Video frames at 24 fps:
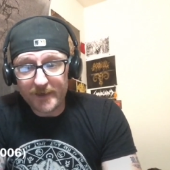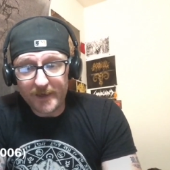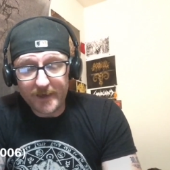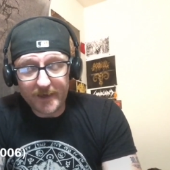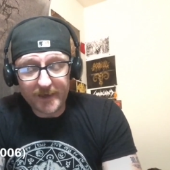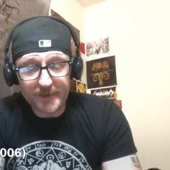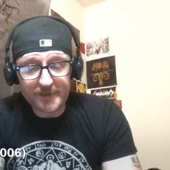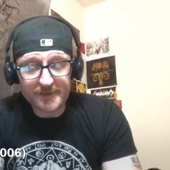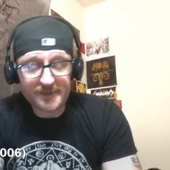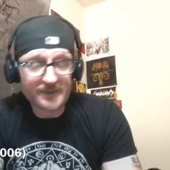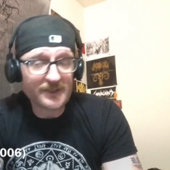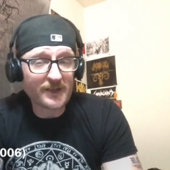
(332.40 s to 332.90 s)

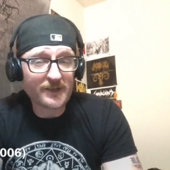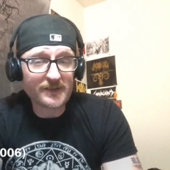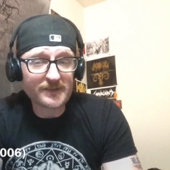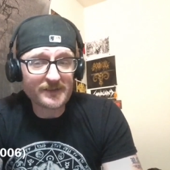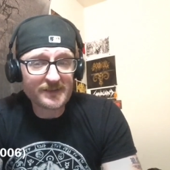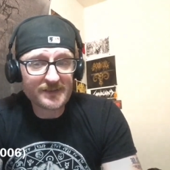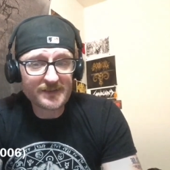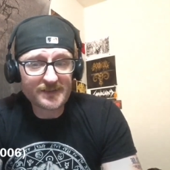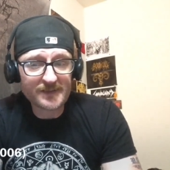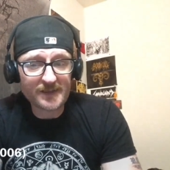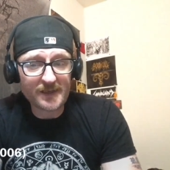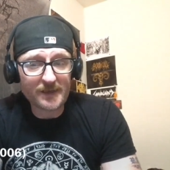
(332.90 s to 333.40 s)
uh,
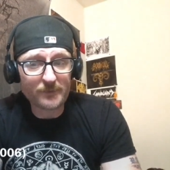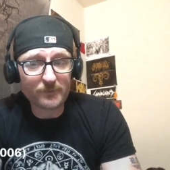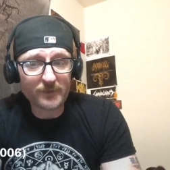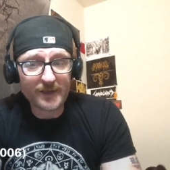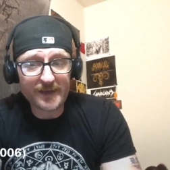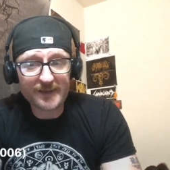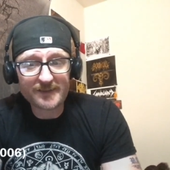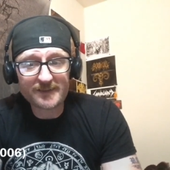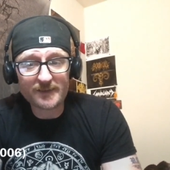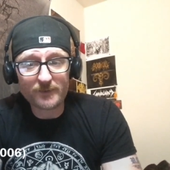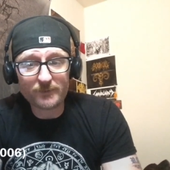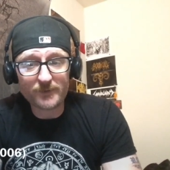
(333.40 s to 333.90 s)
does seem
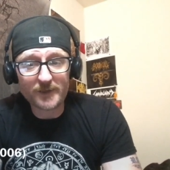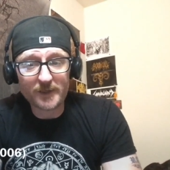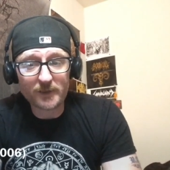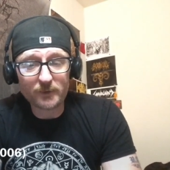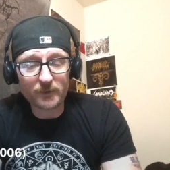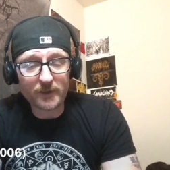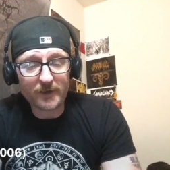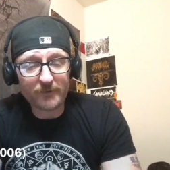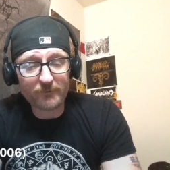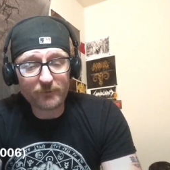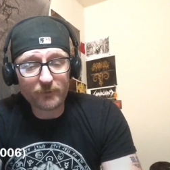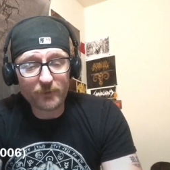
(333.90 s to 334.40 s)
like something
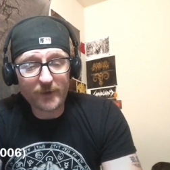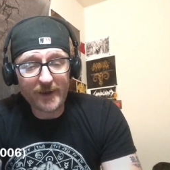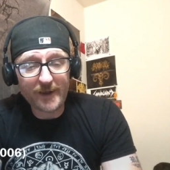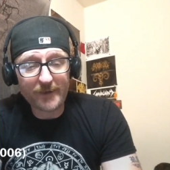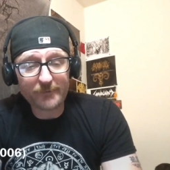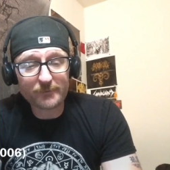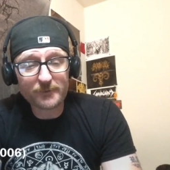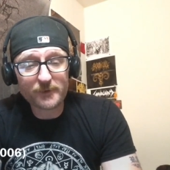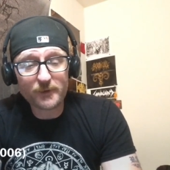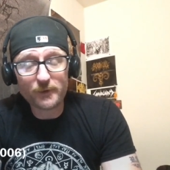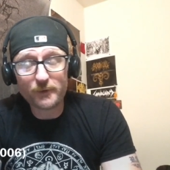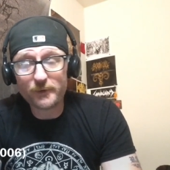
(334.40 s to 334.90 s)

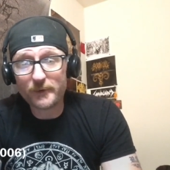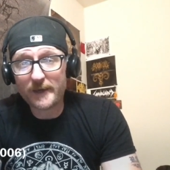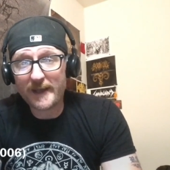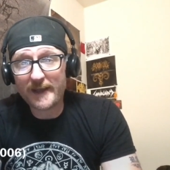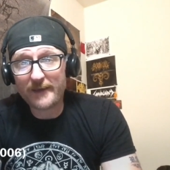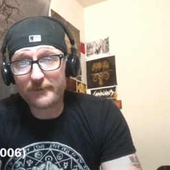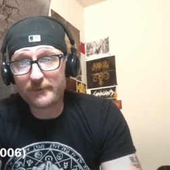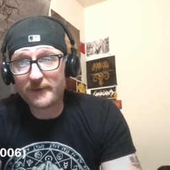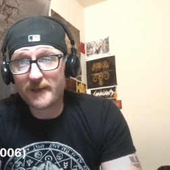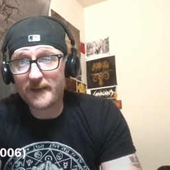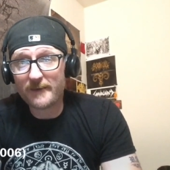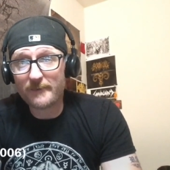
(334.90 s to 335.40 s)
Lovecraft could
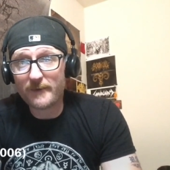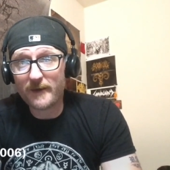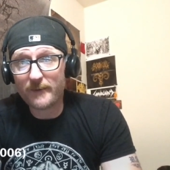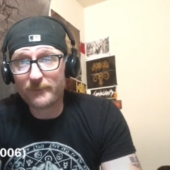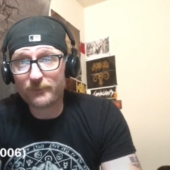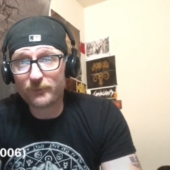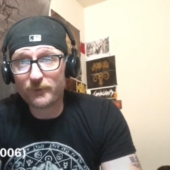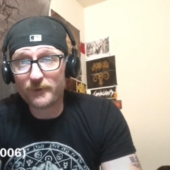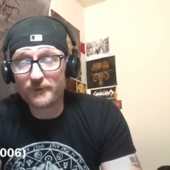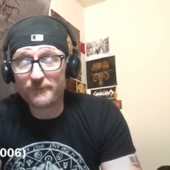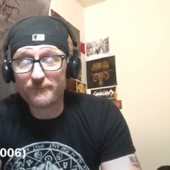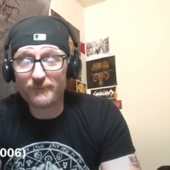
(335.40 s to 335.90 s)
have came
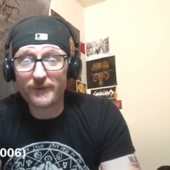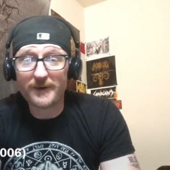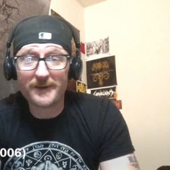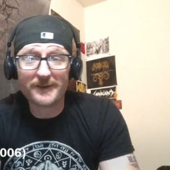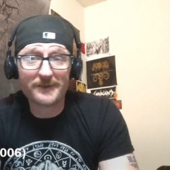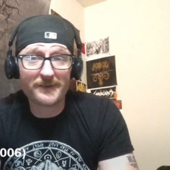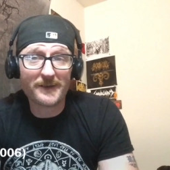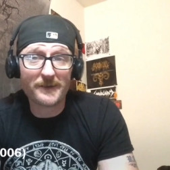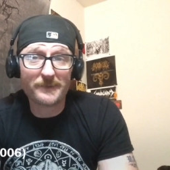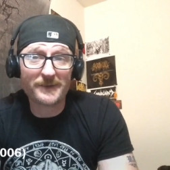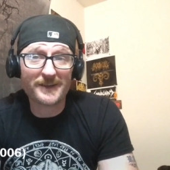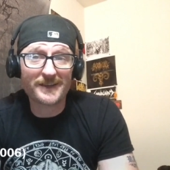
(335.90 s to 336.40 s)
up with,
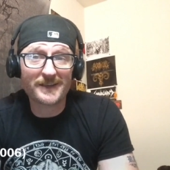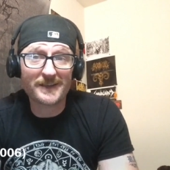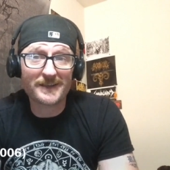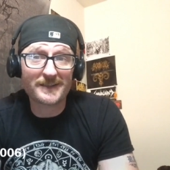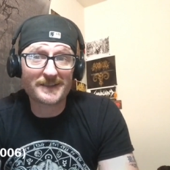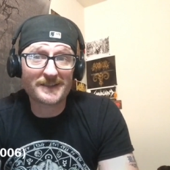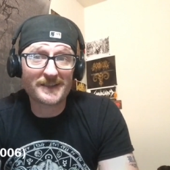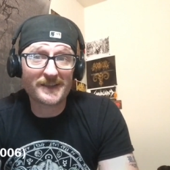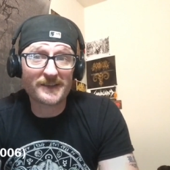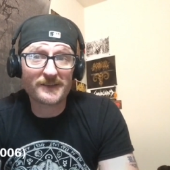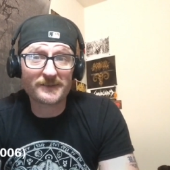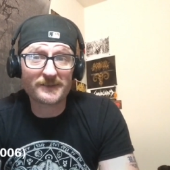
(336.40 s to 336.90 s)
but I mean, he
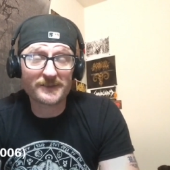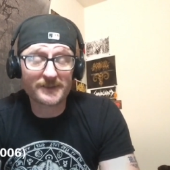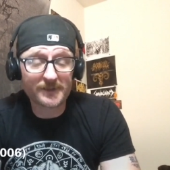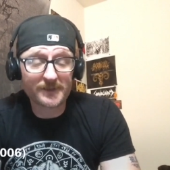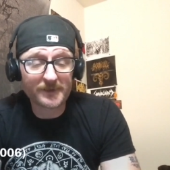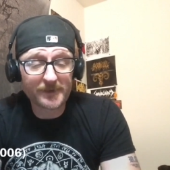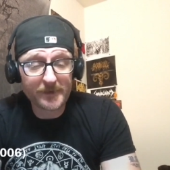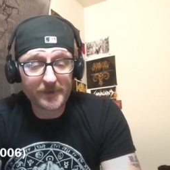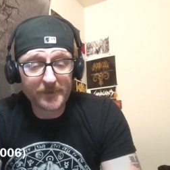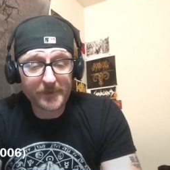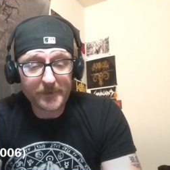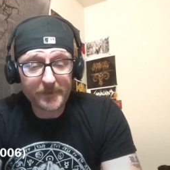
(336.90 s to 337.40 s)
didn't.
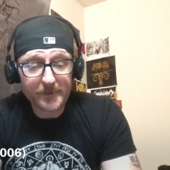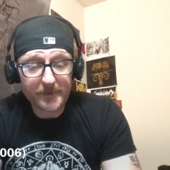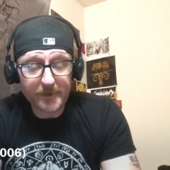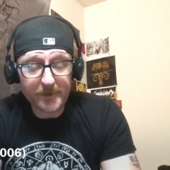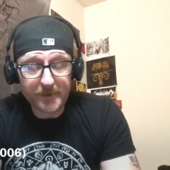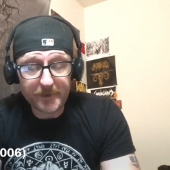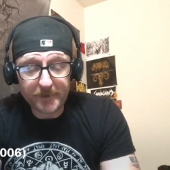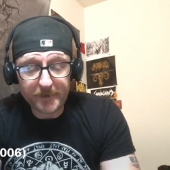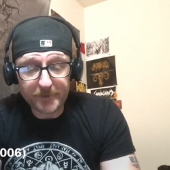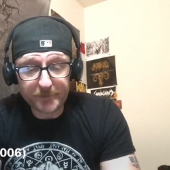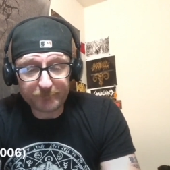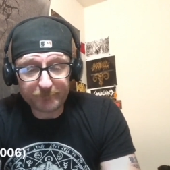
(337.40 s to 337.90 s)

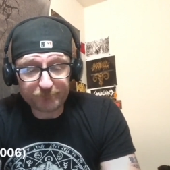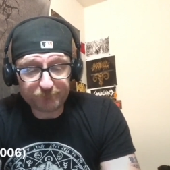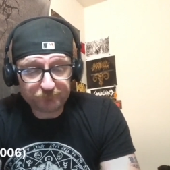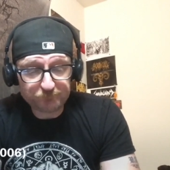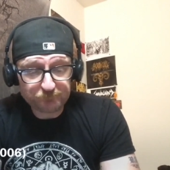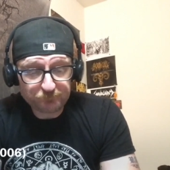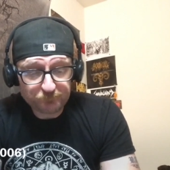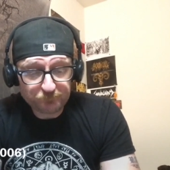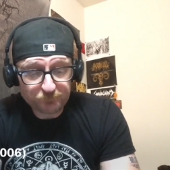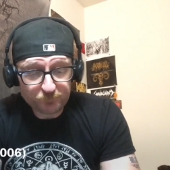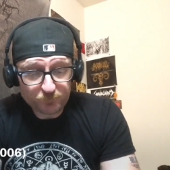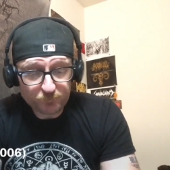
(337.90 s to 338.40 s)
Um,
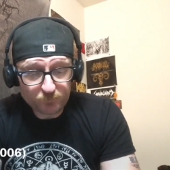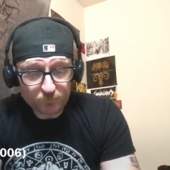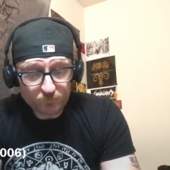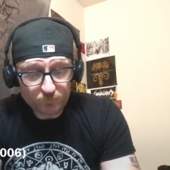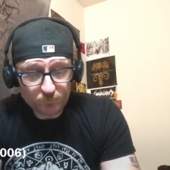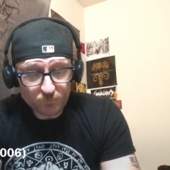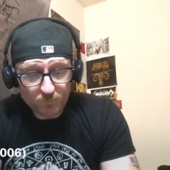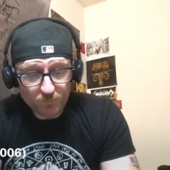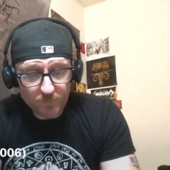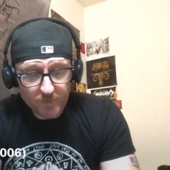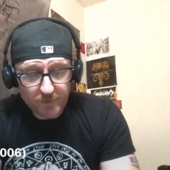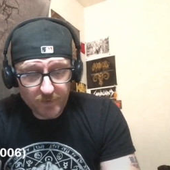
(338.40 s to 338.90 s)

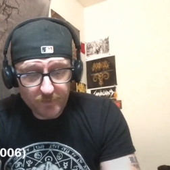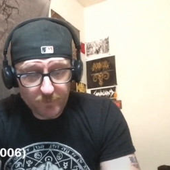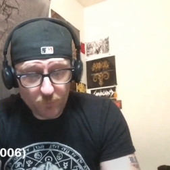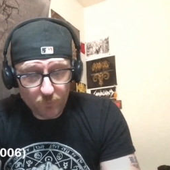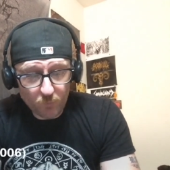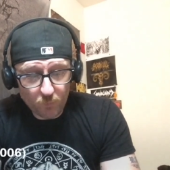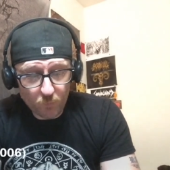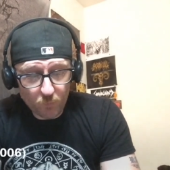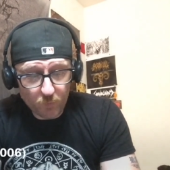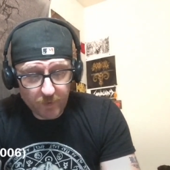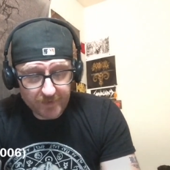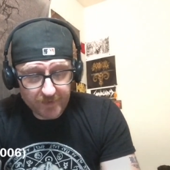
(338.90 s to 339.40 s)

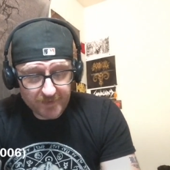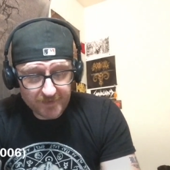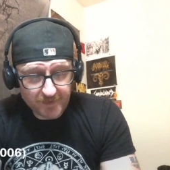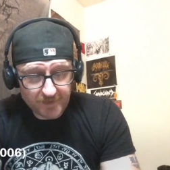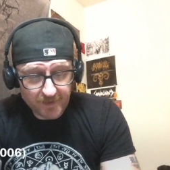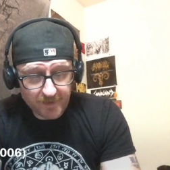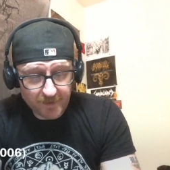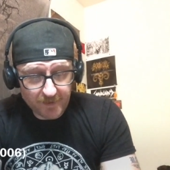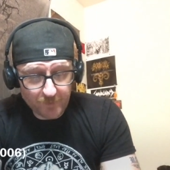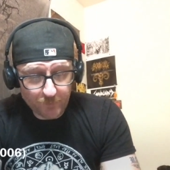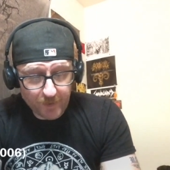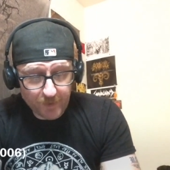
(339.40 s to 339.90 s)
what
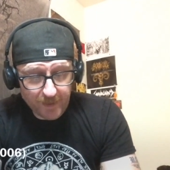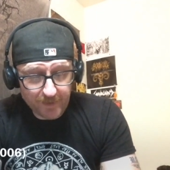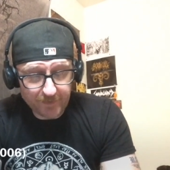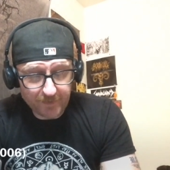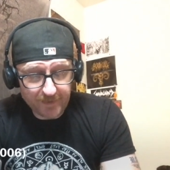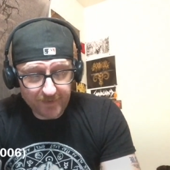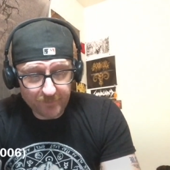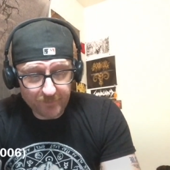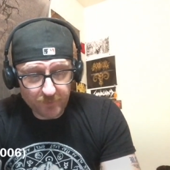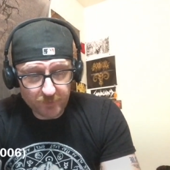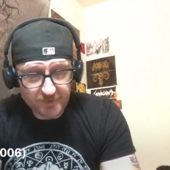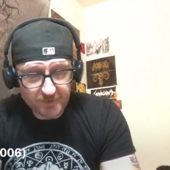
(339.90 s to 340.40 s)
uh, what I
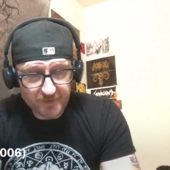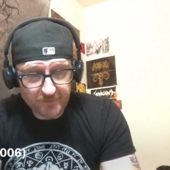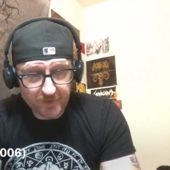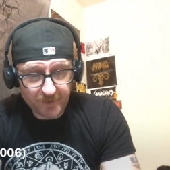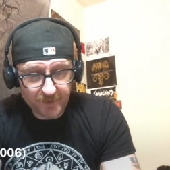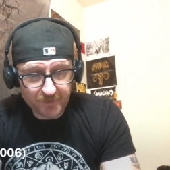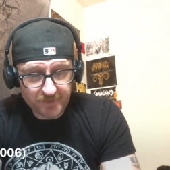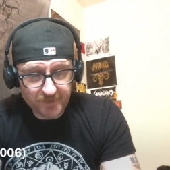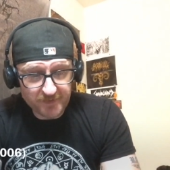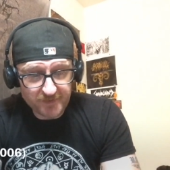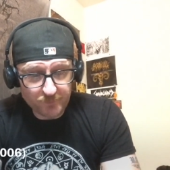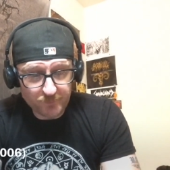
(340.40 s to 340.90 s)
like most
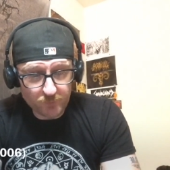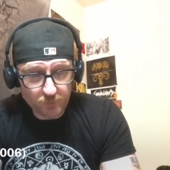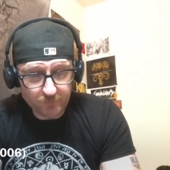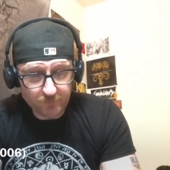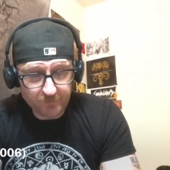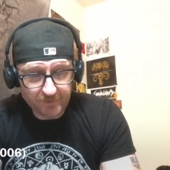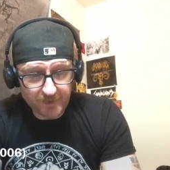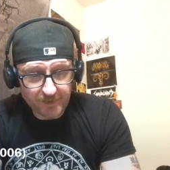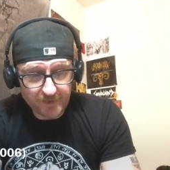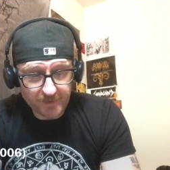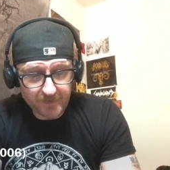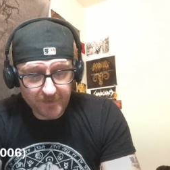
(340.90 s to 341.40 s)
about this
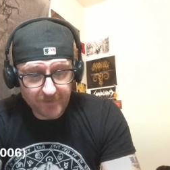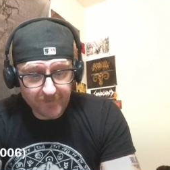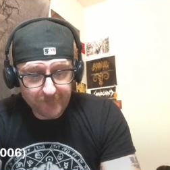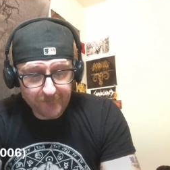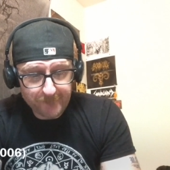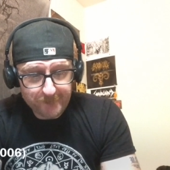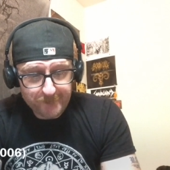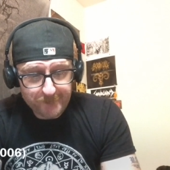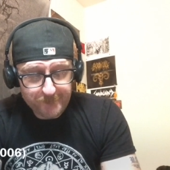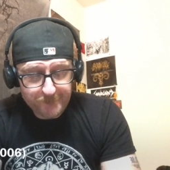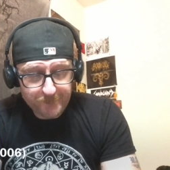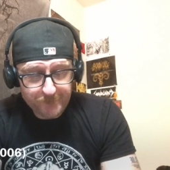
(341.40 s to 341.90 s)
movie,
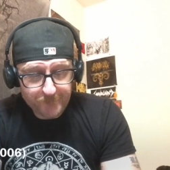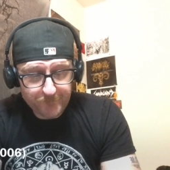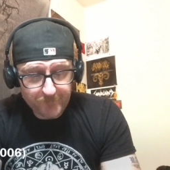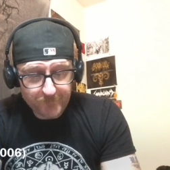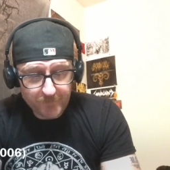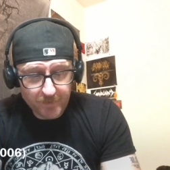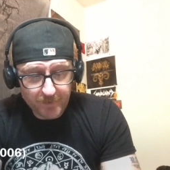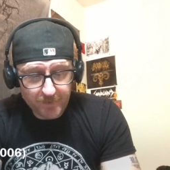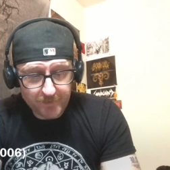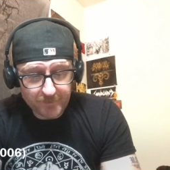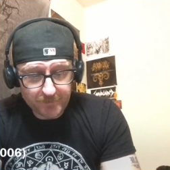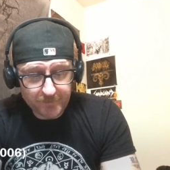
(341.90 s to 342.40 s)

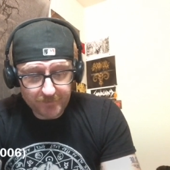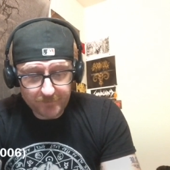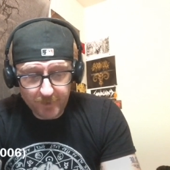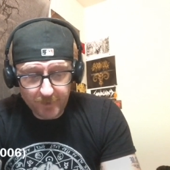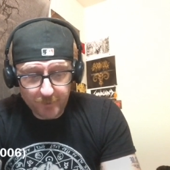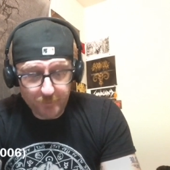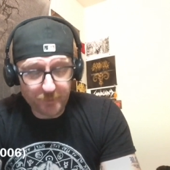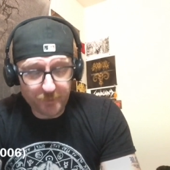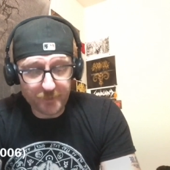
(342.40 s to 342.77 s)
other